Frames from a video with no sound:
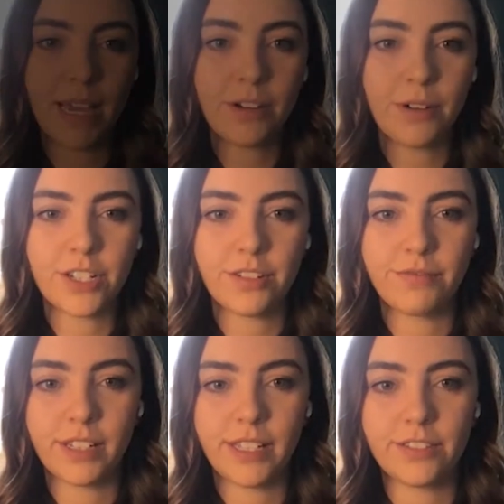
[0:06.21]
question
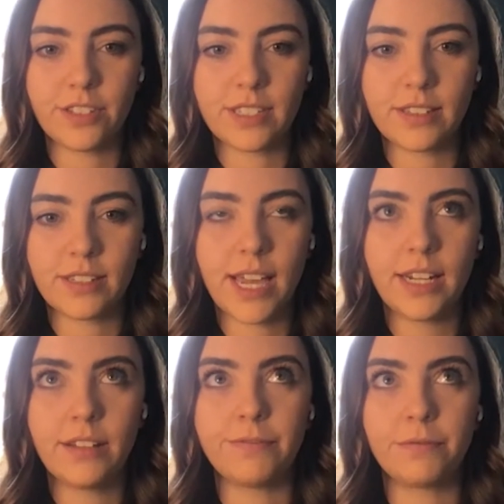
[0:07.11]
really just kind
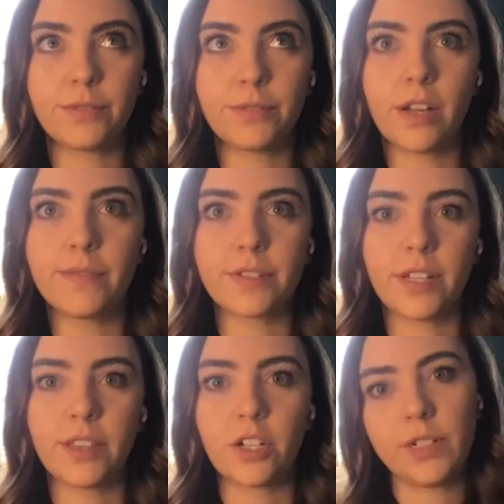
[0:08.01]
of revolves
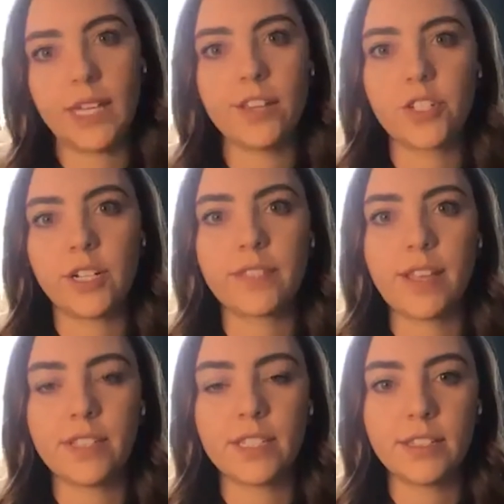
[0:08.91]
around the creation of
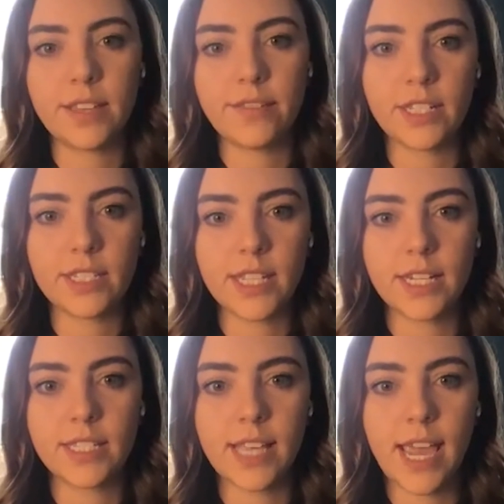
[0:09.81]

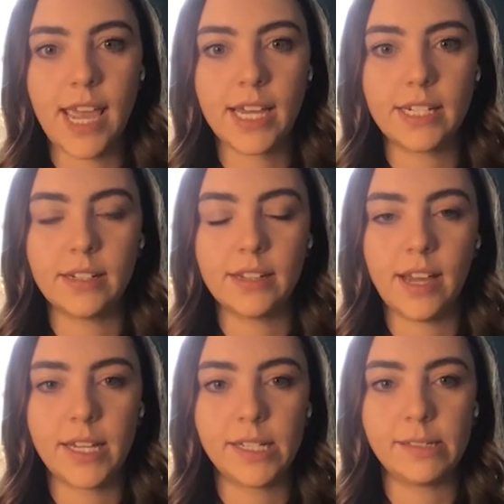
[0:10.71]
1776. And
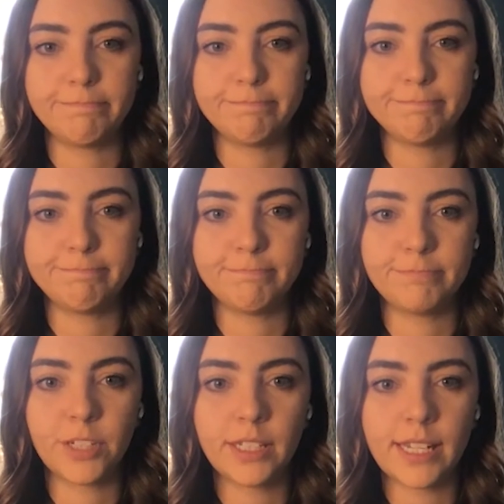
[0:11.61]
um,
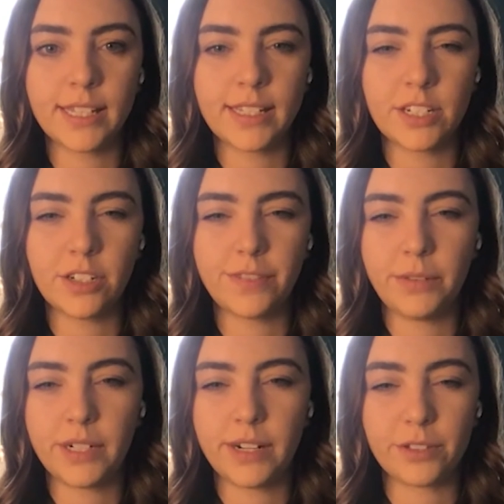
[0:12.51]
really, I'd like to know if
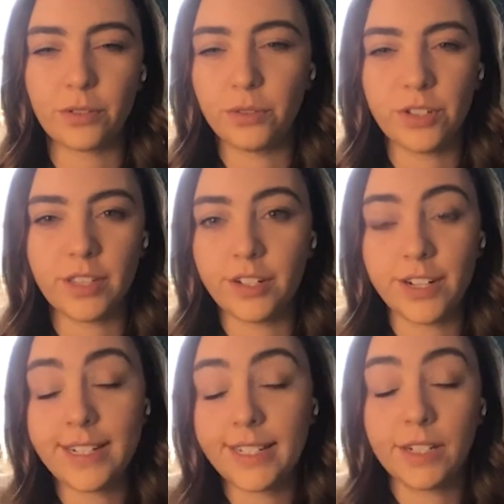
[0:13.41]
anyone ever told you that your
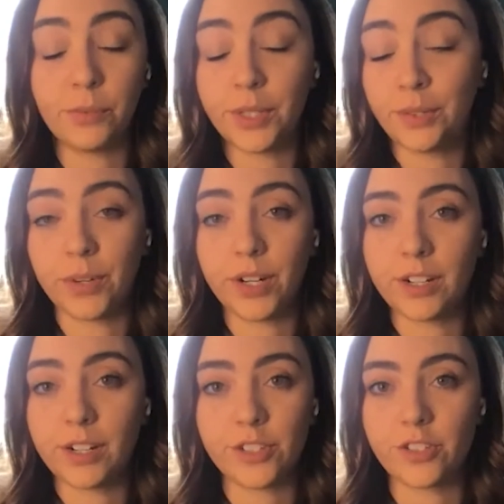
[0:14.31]
idea wouldn't
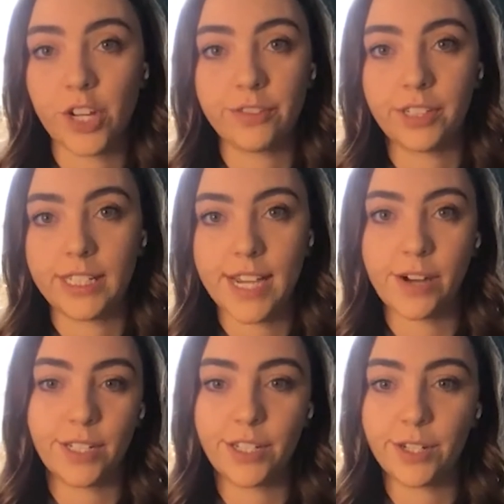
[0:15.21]
work or just generally
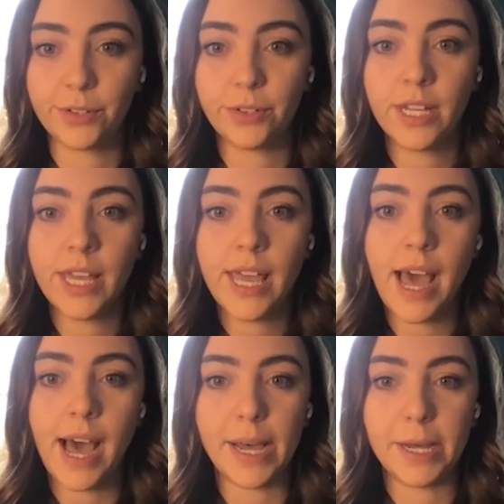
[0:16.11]
doubted you.
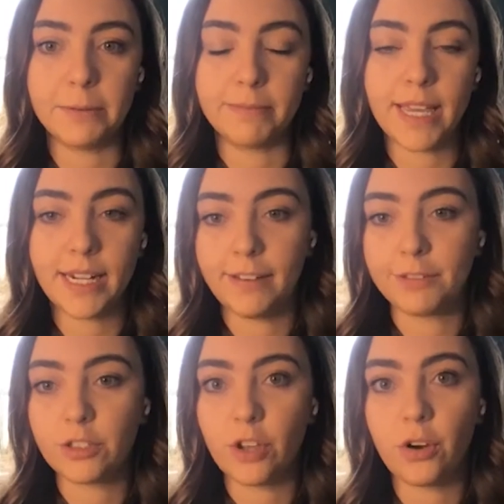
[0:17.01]
Um, and if
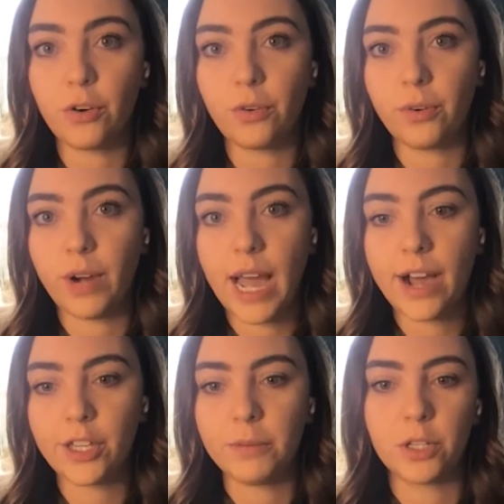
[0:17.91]
so, how
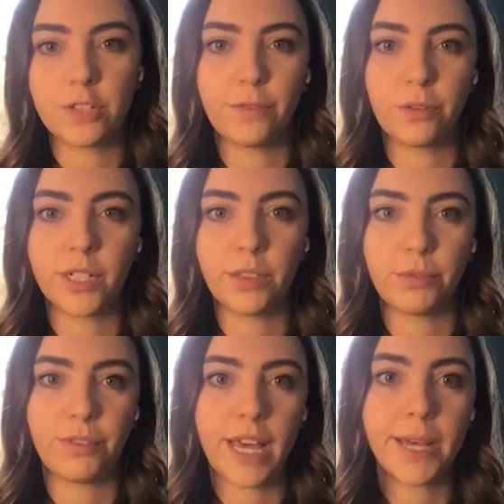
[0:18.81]
you pushed forward
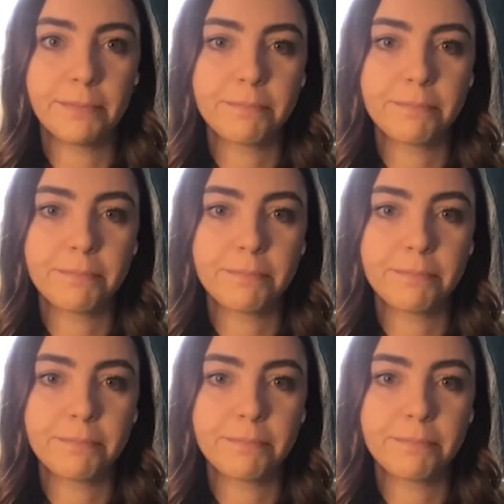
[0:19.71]
through that.